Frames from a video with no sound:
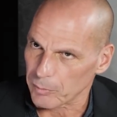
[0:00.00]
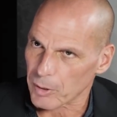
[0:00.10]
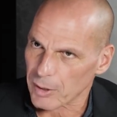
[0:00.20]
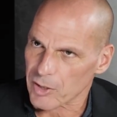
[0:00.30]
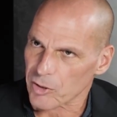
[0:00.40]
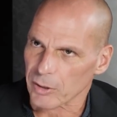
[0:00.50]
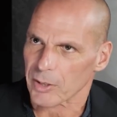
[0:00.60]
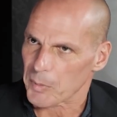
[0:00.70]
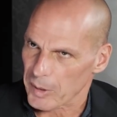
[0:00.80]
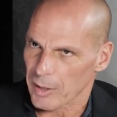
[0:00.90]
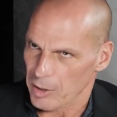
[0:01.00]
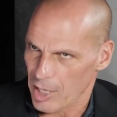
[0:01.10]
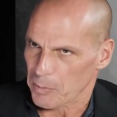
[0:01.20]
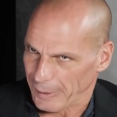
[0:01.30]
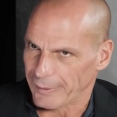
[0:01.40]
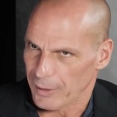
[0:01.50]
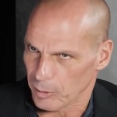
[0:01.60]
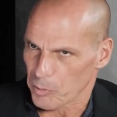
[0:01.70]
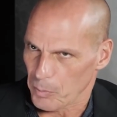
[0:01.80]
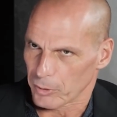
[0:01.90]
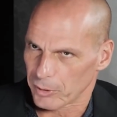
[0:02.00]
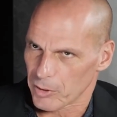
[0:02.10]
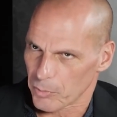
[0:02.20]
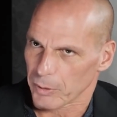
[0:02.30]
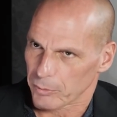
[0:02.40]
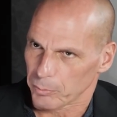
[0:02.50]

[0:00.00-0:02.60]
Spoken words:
Democracy is not a spectator sport. It's